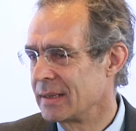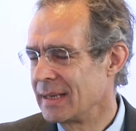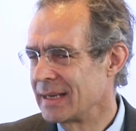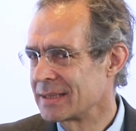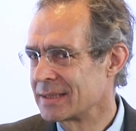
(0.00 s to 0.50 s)

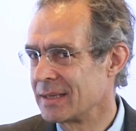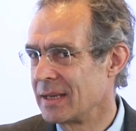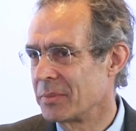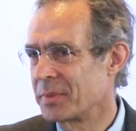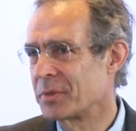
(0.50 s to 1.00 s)
Yes,
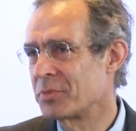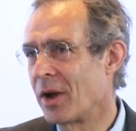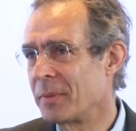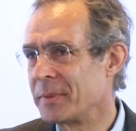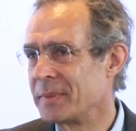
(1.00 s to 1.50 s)
but the
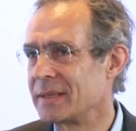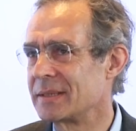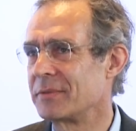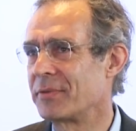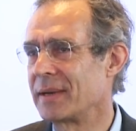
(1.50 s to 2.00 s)
problem
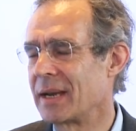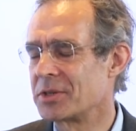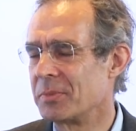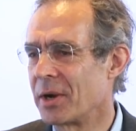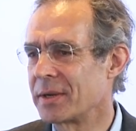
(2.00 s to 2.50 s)
is in
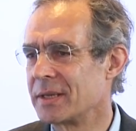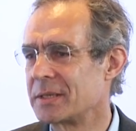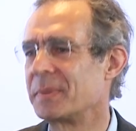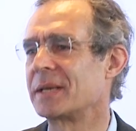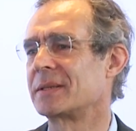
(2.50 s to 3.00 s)
financial markets,
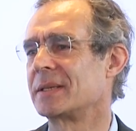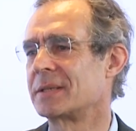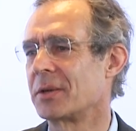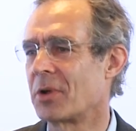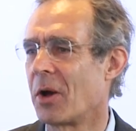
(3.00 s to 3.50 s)
because it's
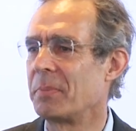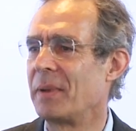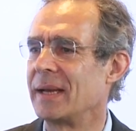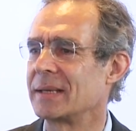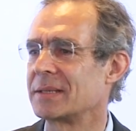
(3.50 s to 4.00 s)
so
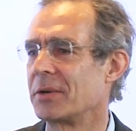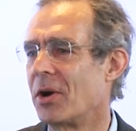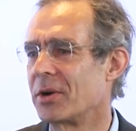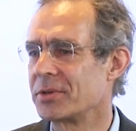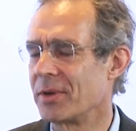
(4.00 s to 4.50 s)
complex, so
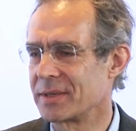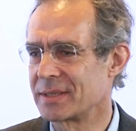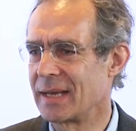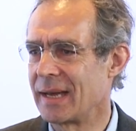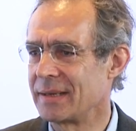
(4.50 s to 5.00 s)
hard to
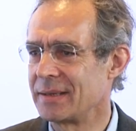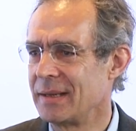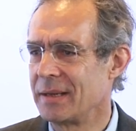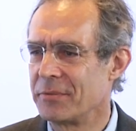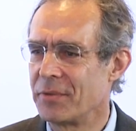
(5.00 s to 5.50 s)
understand,
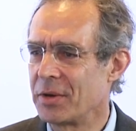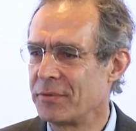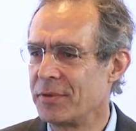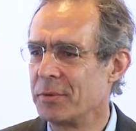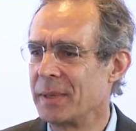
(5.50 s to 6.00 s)
very
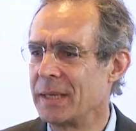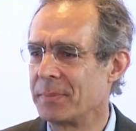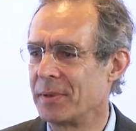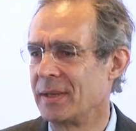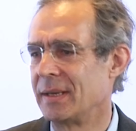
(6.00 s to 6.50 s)
few
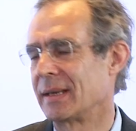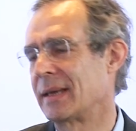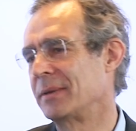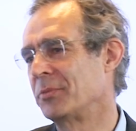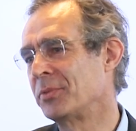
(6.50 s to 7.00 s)
people
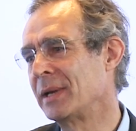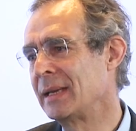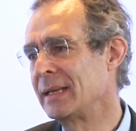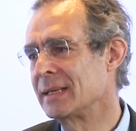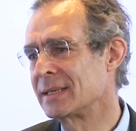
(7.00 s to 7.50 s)
can
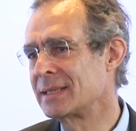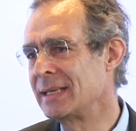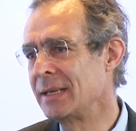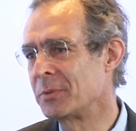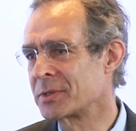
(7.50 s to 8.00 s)
really
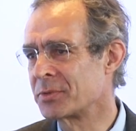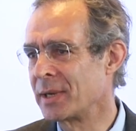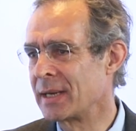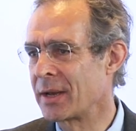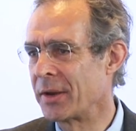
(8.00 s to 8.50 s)
see what's
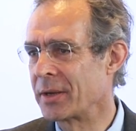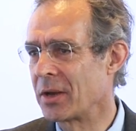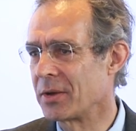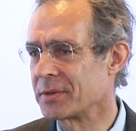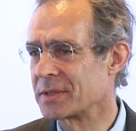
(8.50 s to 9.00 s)
really going
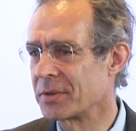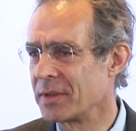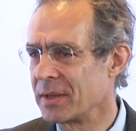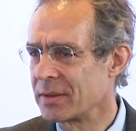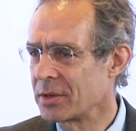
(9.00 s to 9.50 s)
on. So
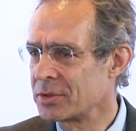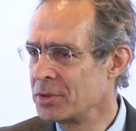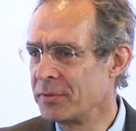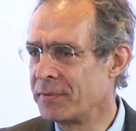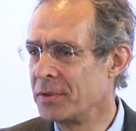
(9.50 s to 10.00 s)
there are
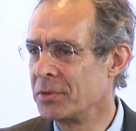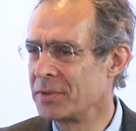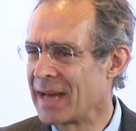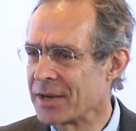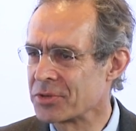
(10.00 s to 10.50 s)
too few
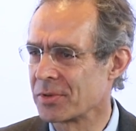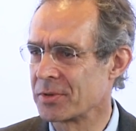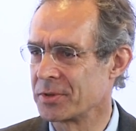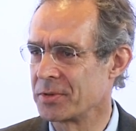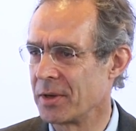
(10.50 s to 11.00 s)
natural
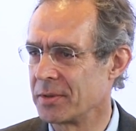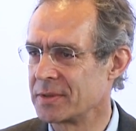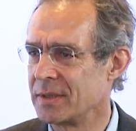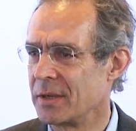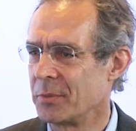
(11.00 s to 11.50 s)

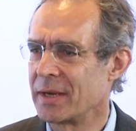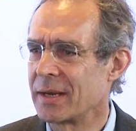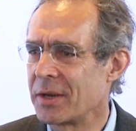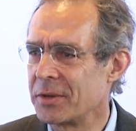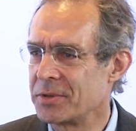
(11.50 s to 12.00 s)
controls. When I
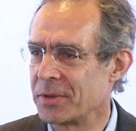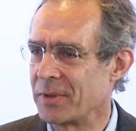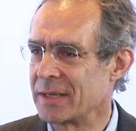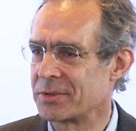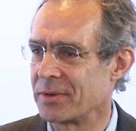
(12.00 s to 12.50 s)
go to a
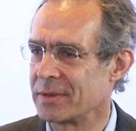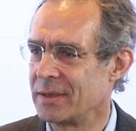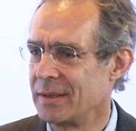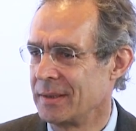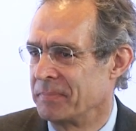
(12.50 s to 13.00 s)
restaurant,
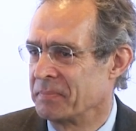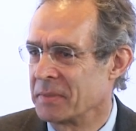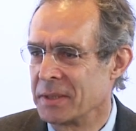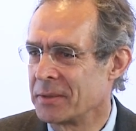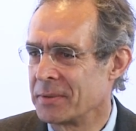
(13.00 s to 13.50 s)

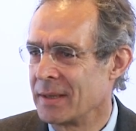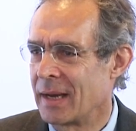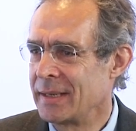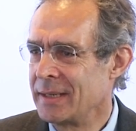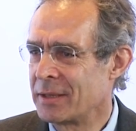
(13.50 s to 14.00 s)

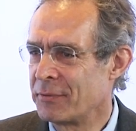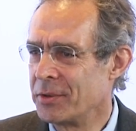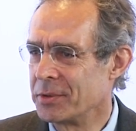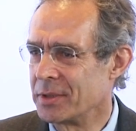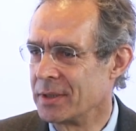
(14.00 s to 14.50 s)
I eat the
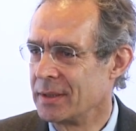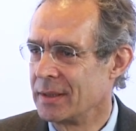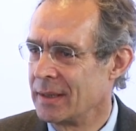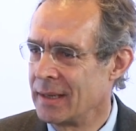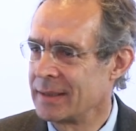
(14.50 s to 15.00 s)
food
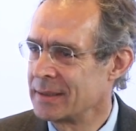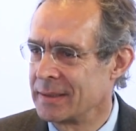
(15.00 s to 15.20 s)
and